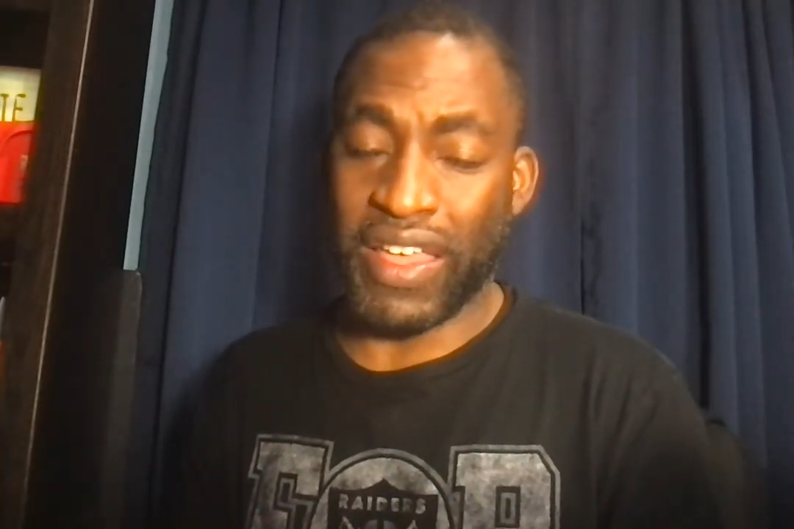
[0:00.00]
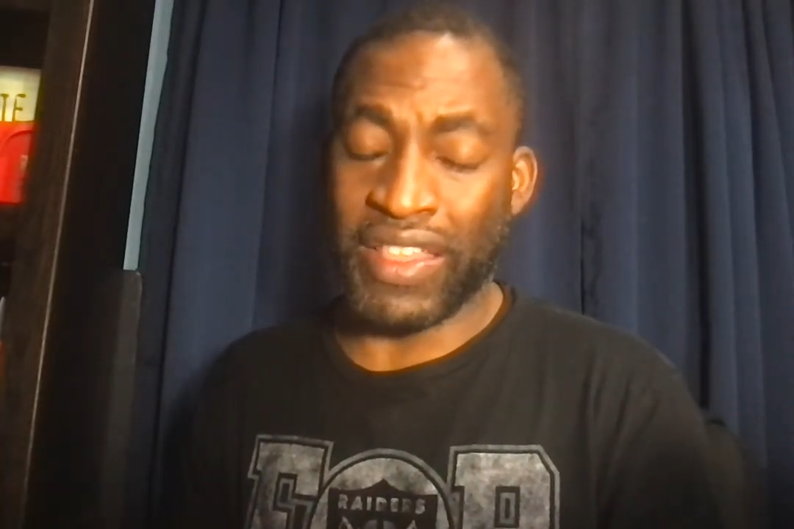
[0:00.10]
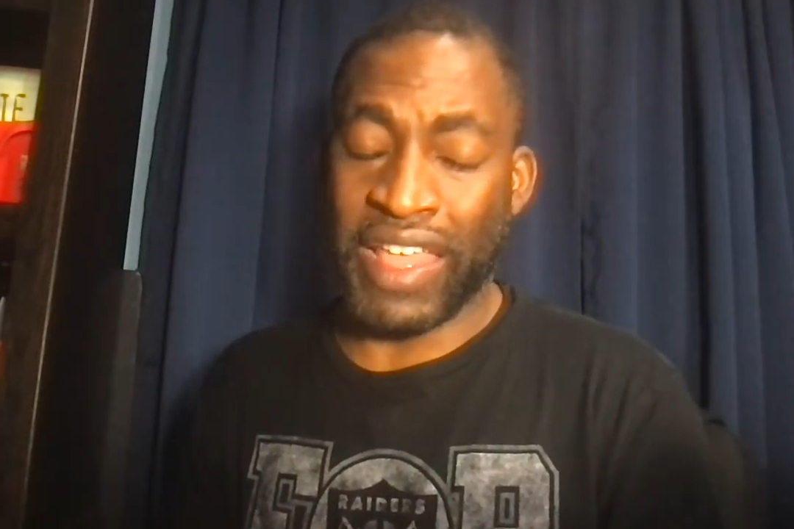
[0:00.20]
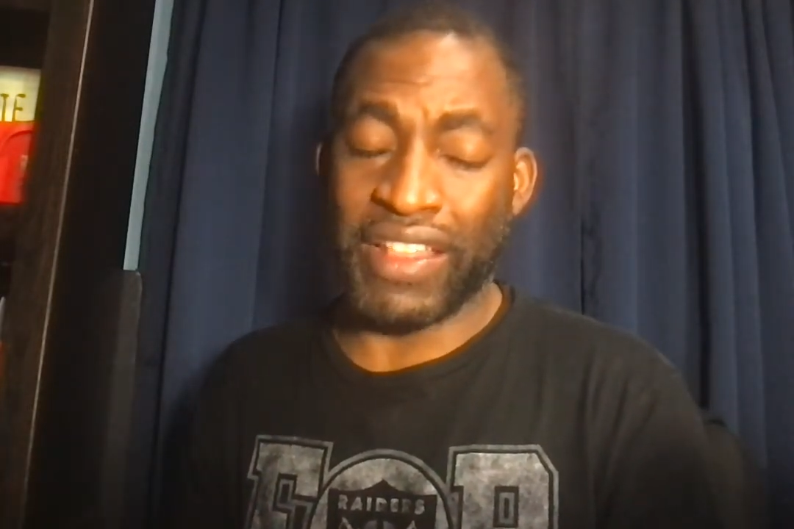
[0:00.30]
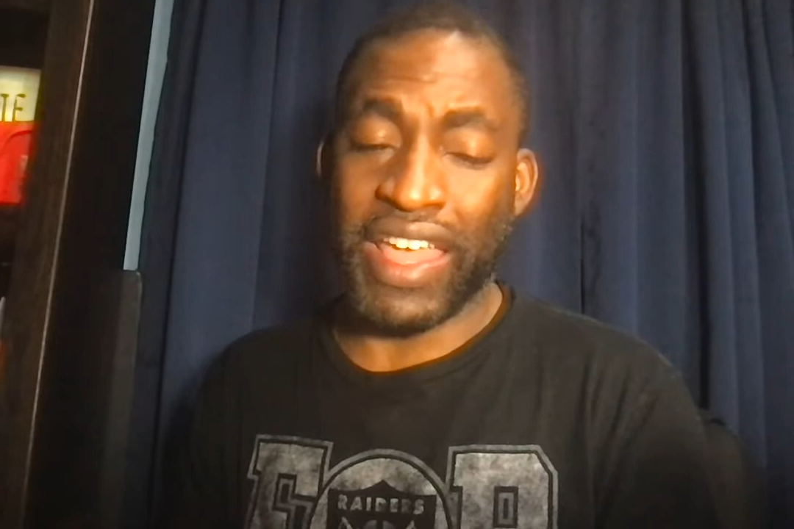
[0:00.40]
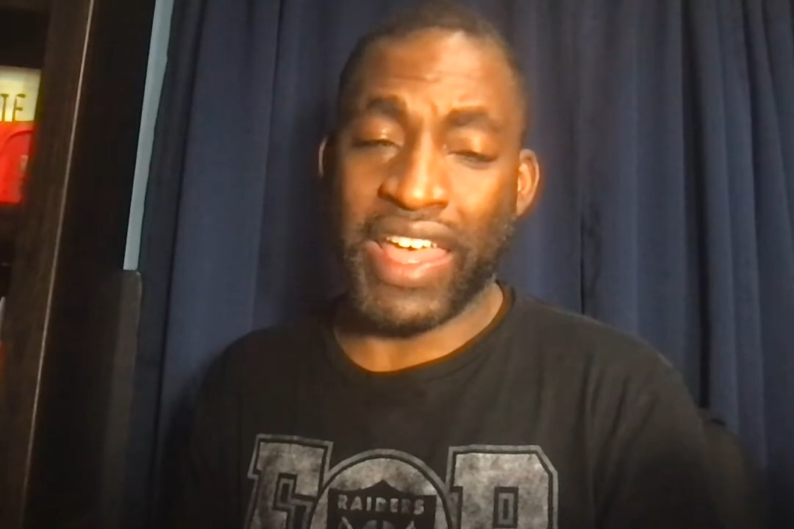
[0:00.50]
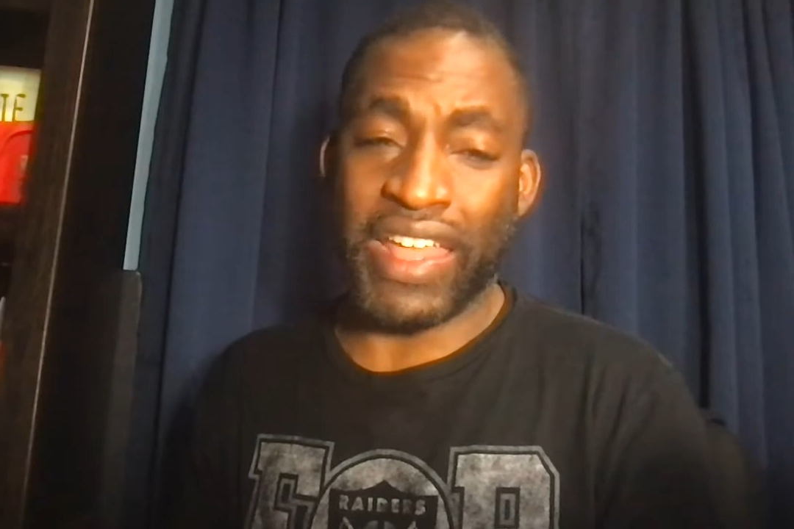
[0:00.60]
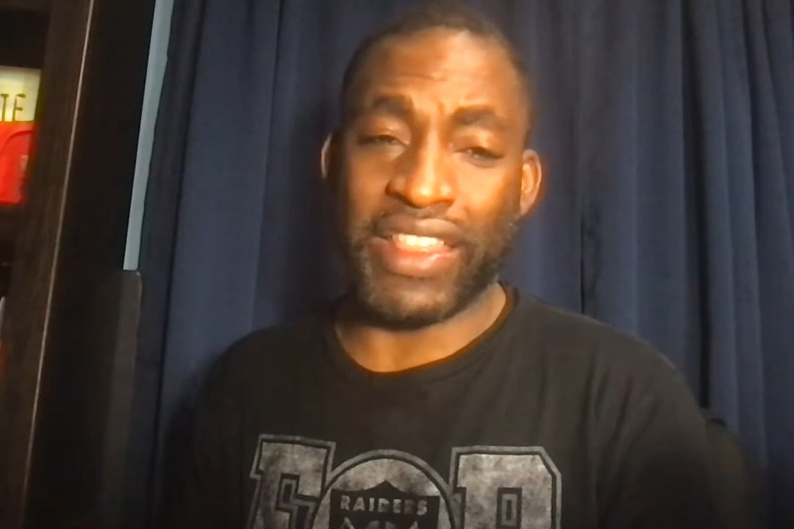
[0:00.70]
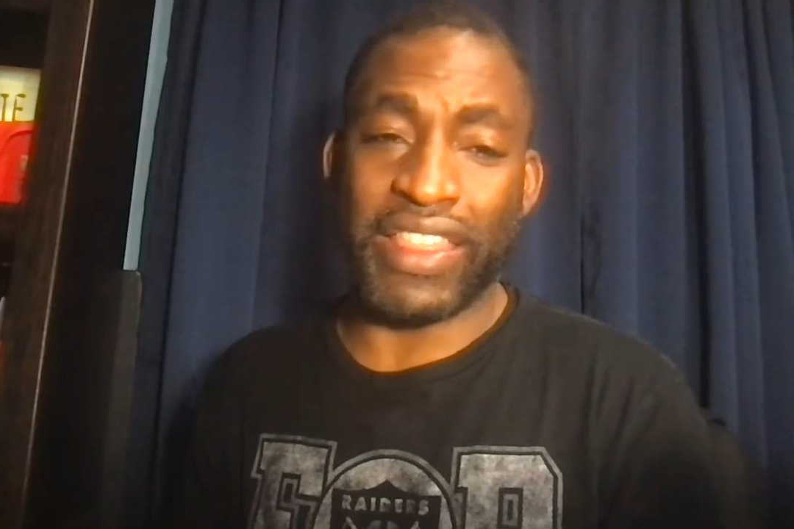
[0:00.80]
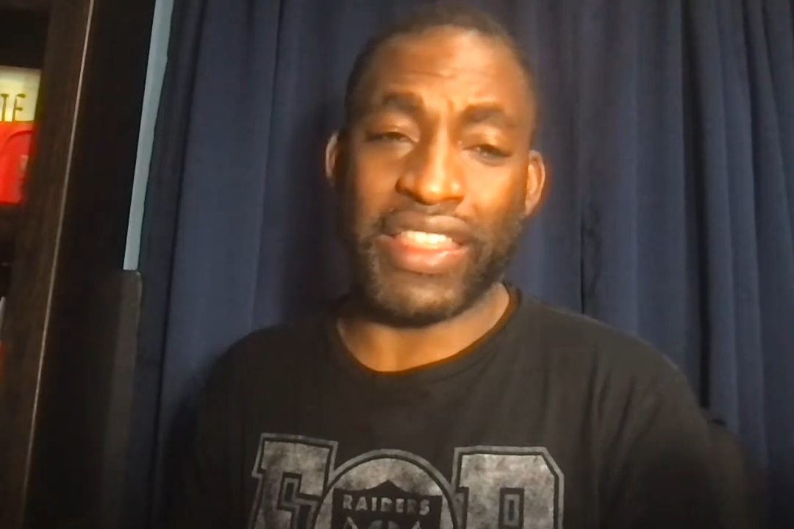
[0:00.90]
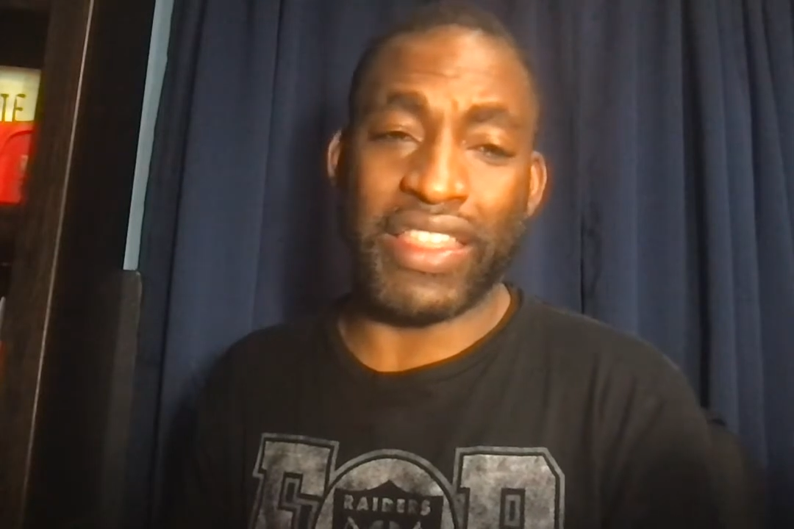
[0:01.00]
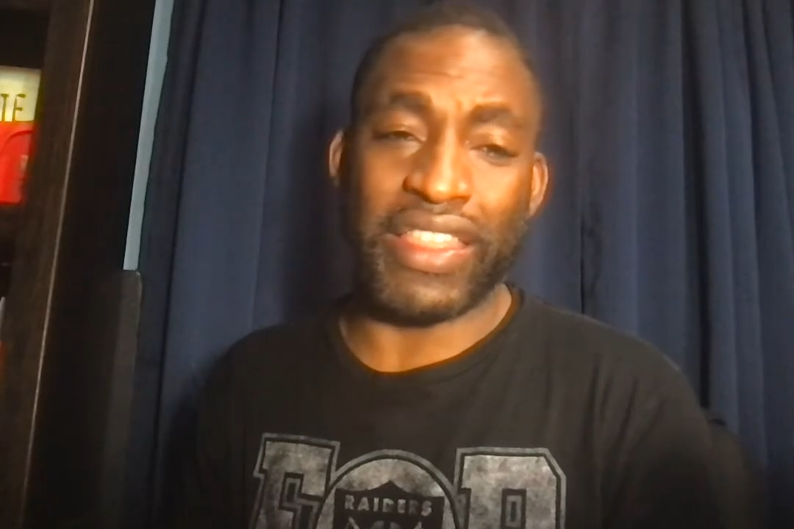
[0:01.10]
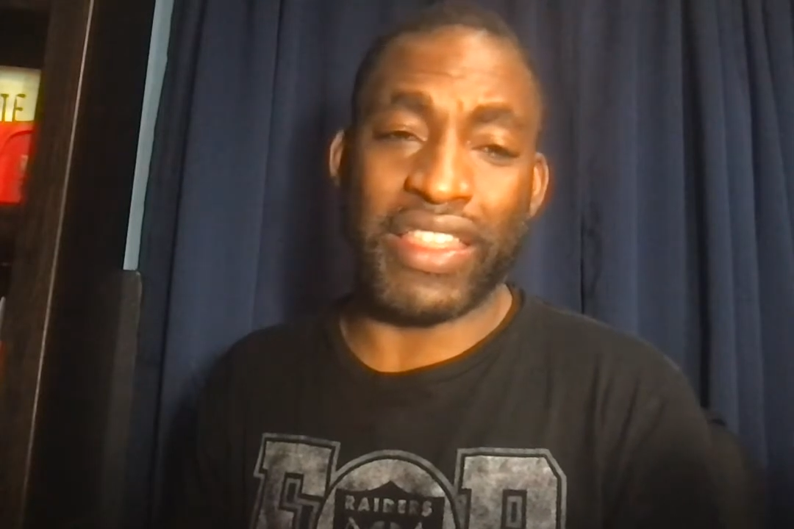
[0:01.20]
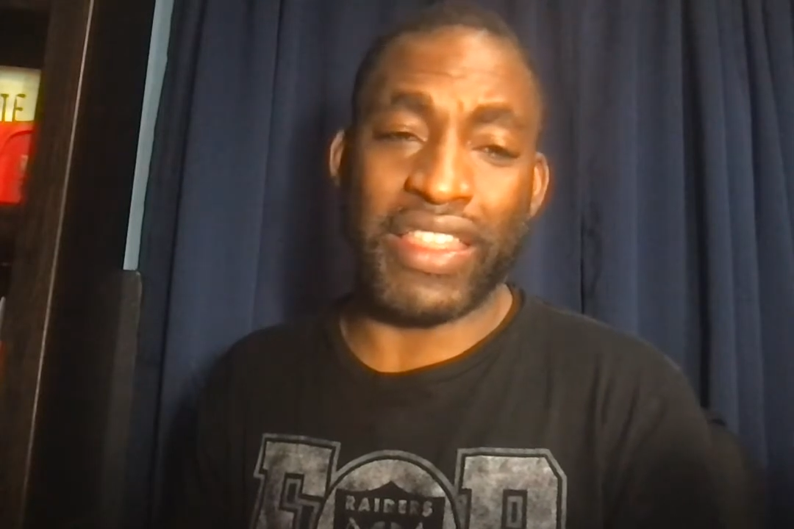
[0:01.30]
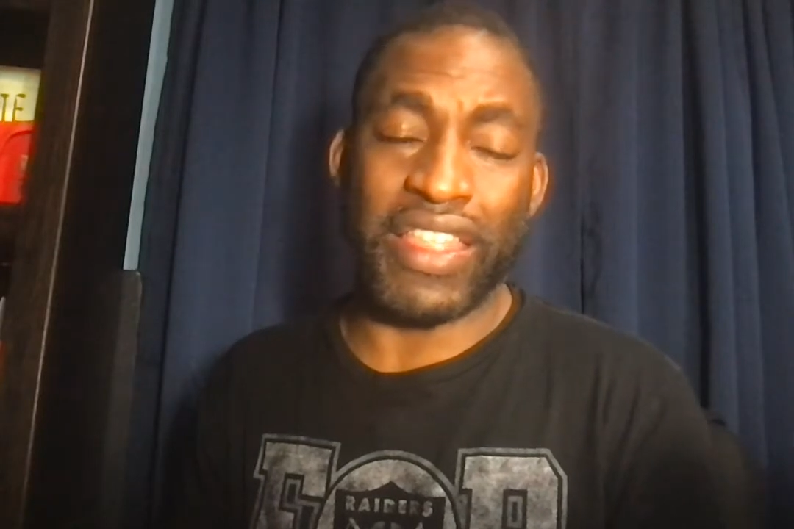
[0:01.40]
now that
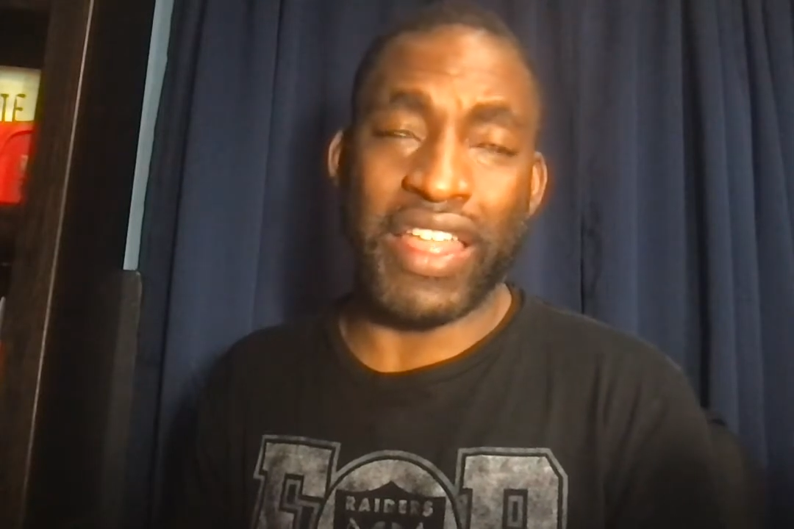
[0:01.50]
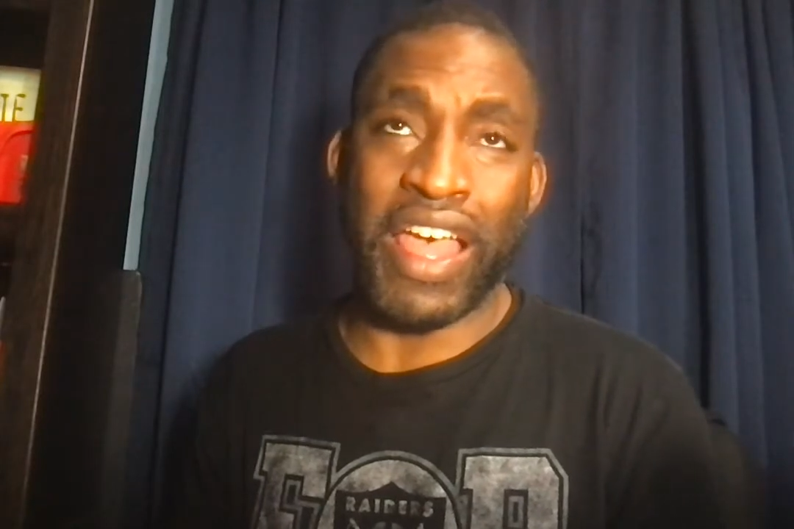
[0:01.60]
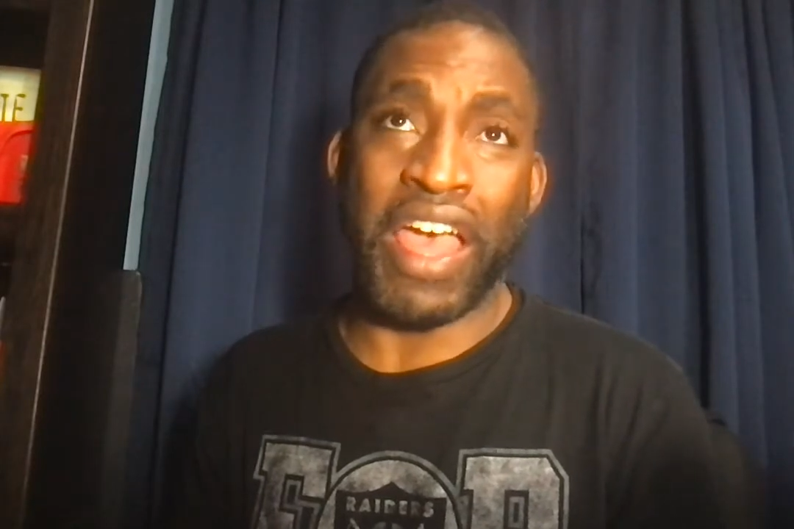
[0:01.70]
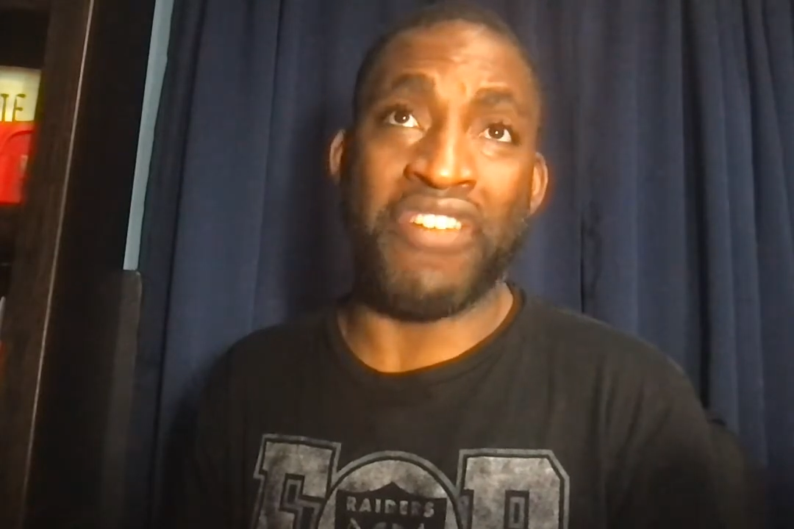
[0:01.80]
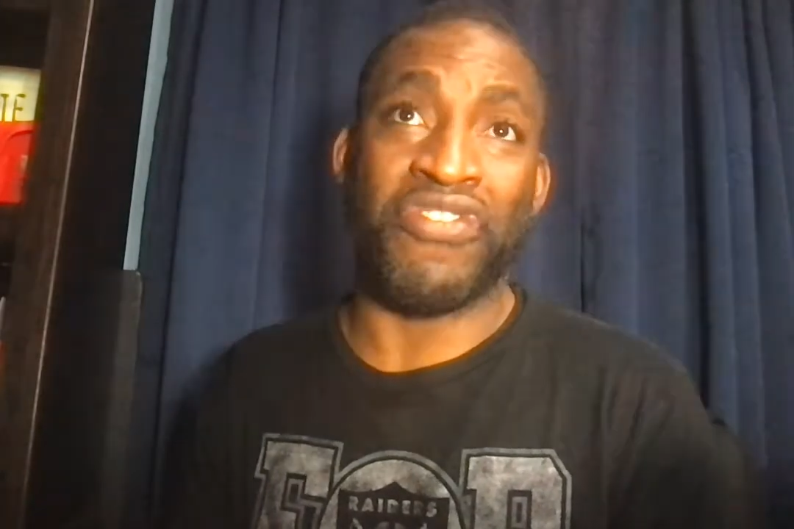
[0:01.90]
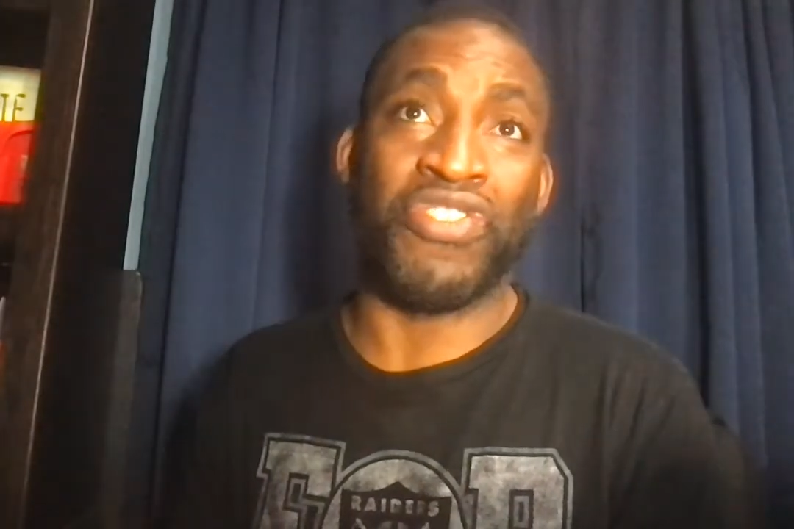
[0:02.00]
I've